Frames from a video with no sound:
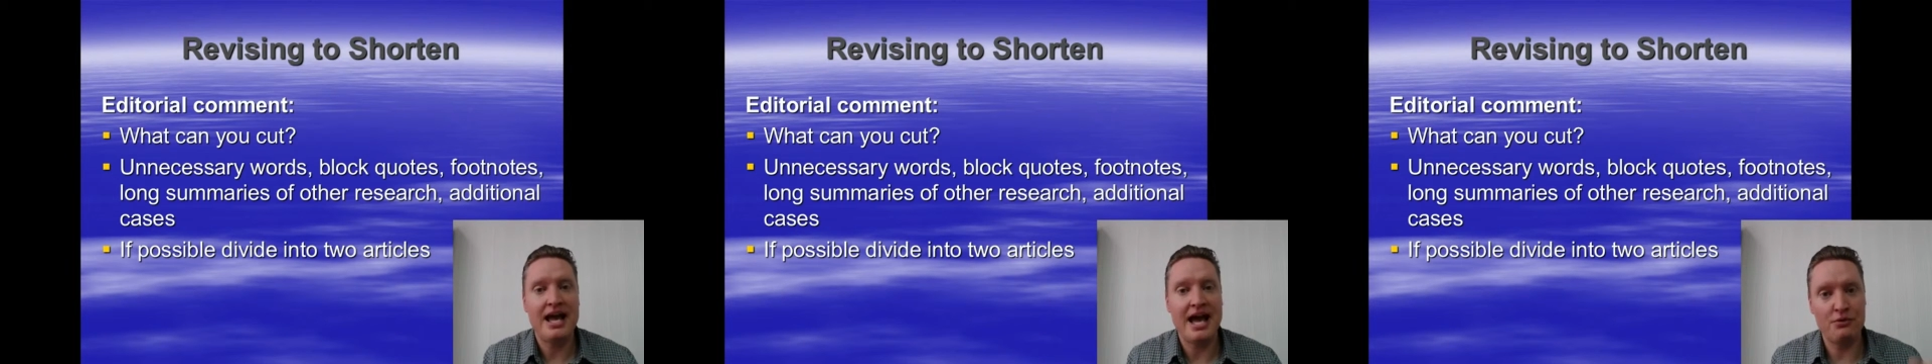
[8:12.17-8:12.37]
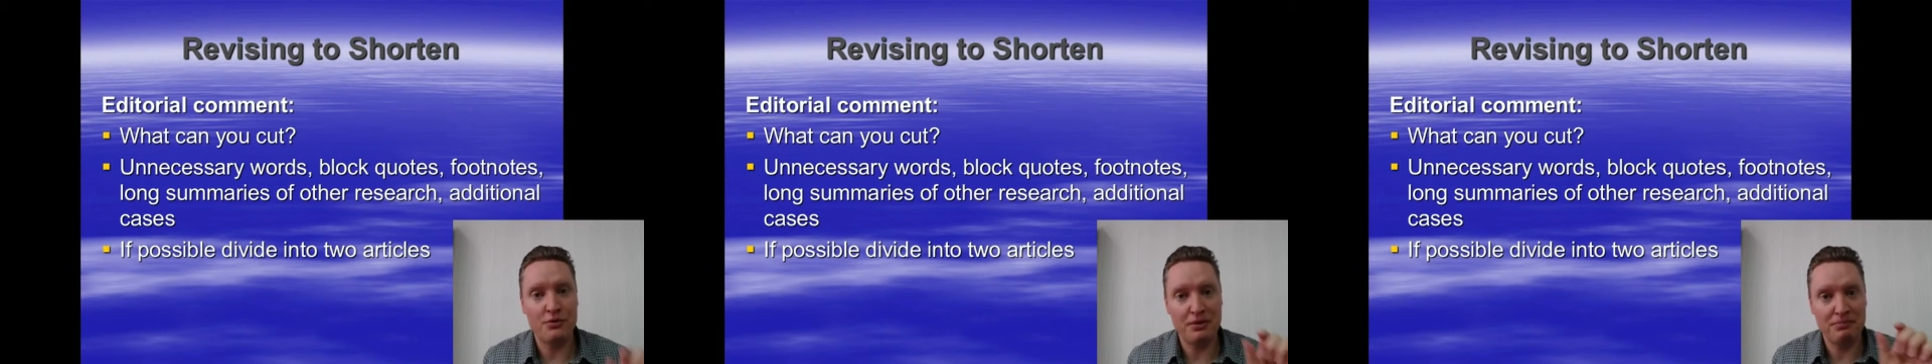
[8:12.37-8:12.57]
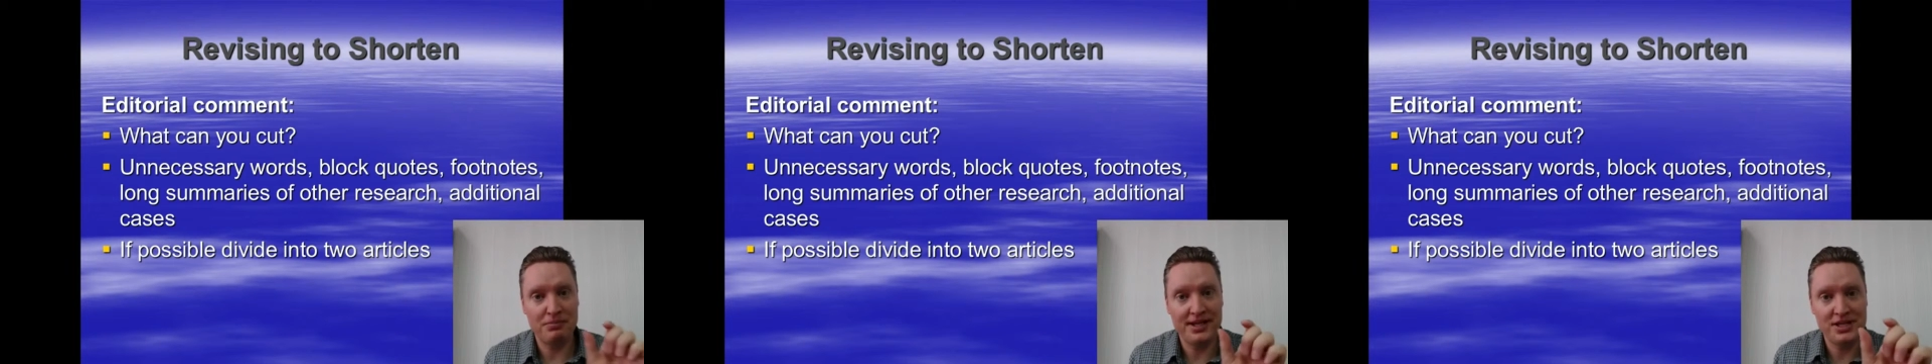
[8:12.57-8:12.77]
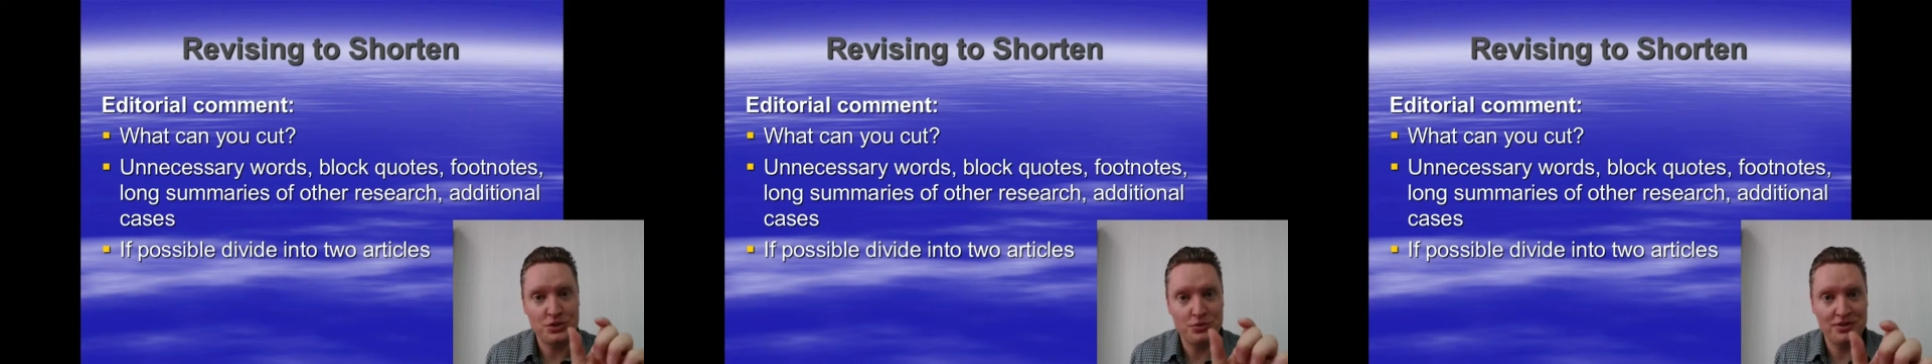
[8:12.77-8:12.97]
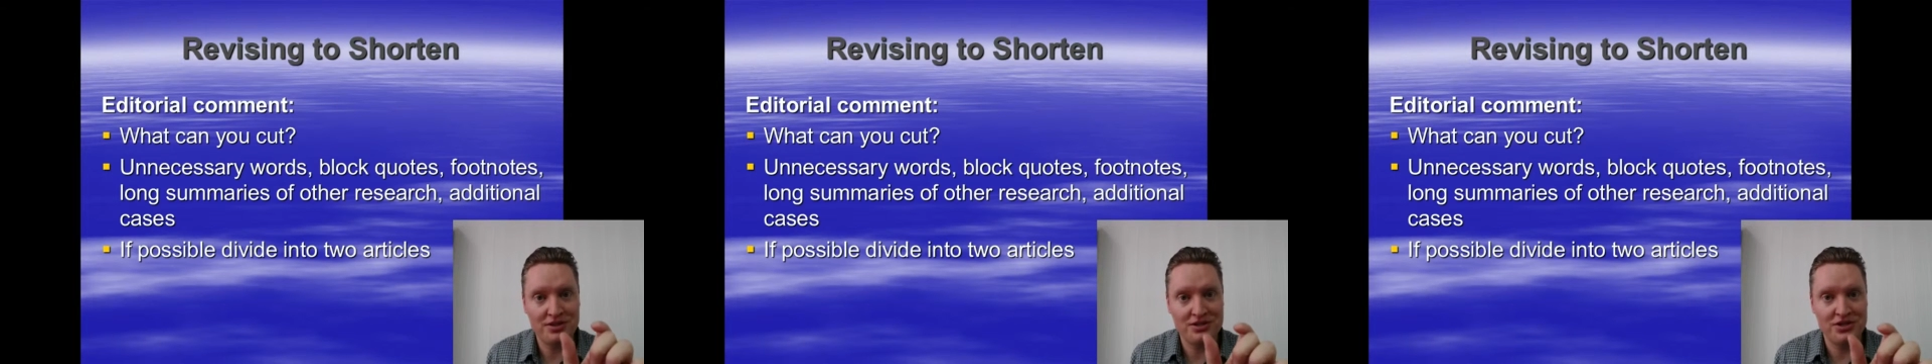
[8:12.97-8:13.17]
and
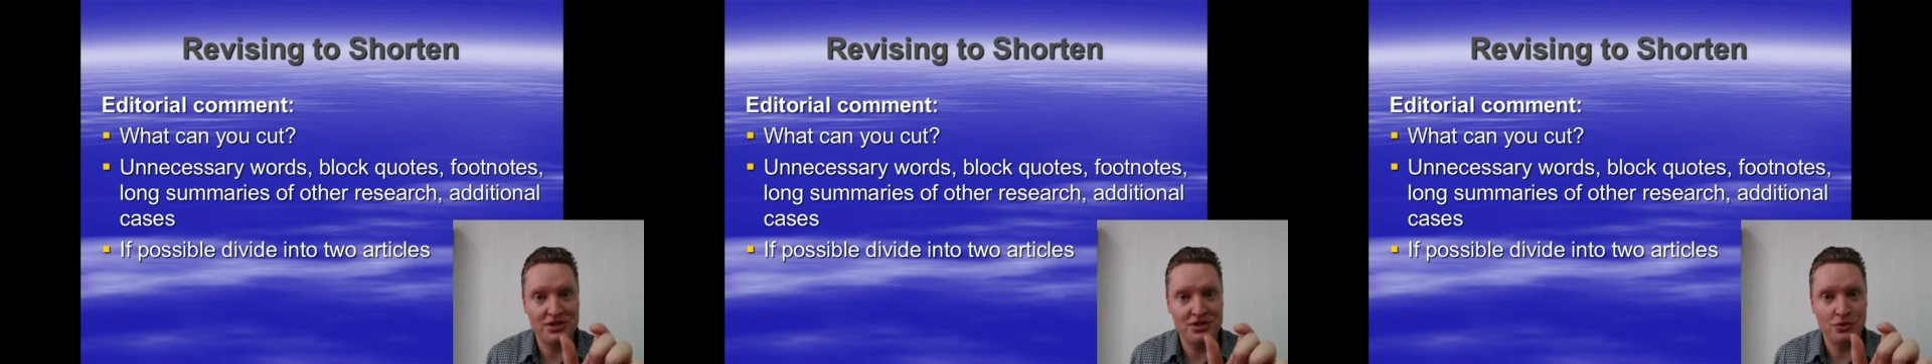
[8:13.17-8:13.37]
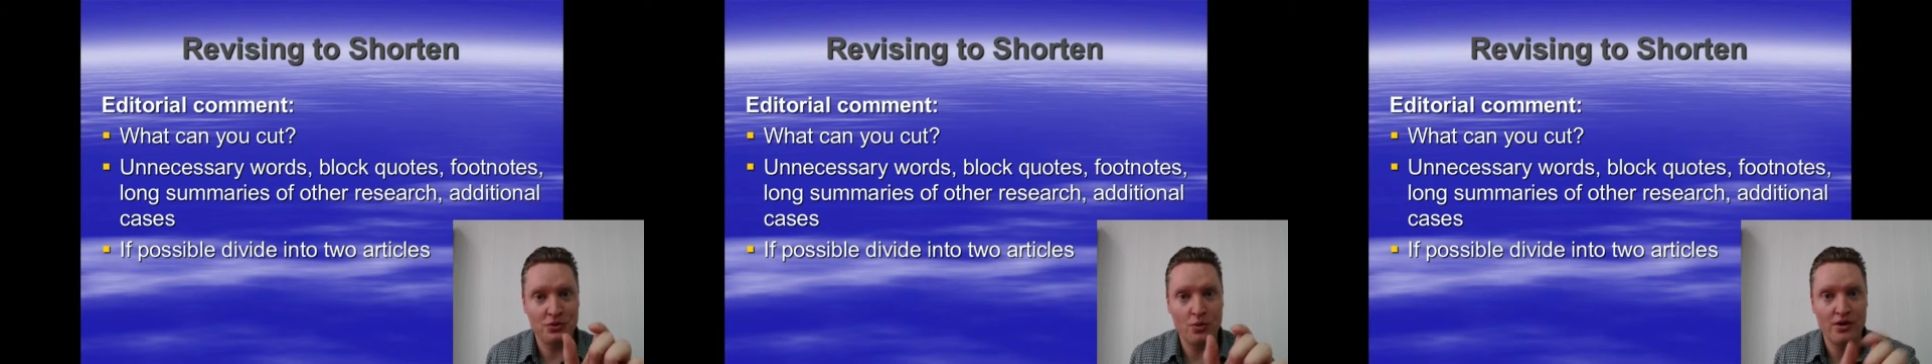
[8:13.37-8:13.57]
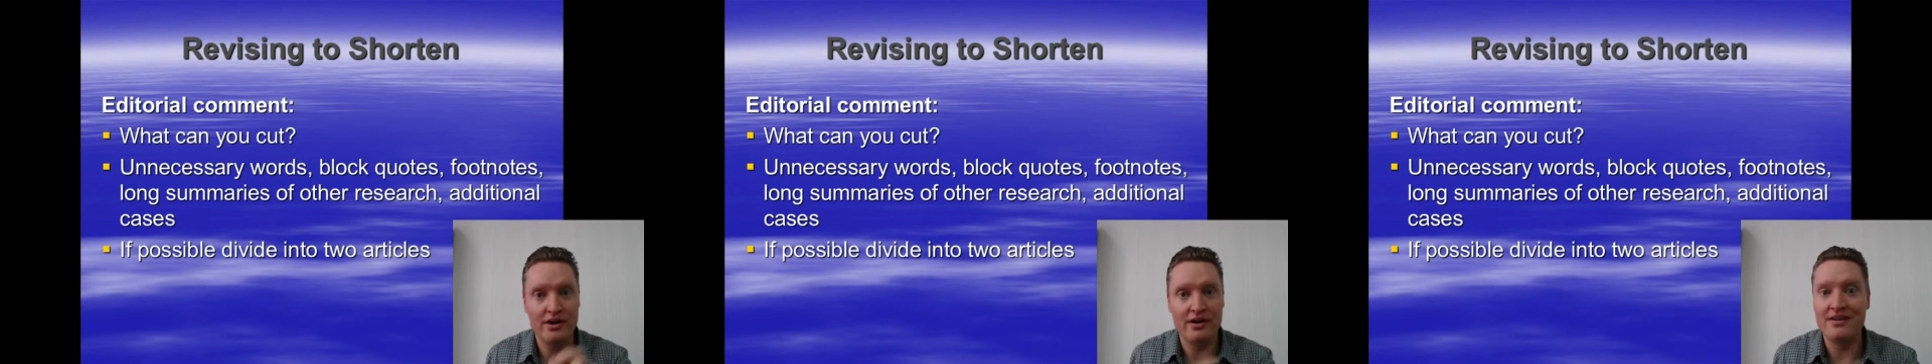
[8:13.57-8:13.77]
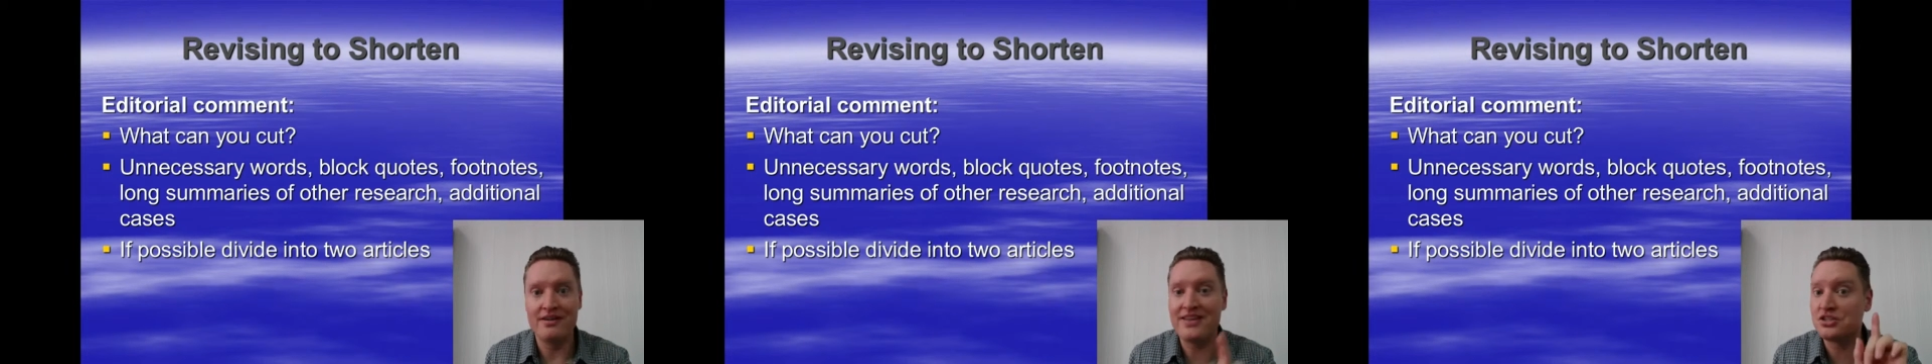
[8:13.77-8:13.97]
replace with a single word.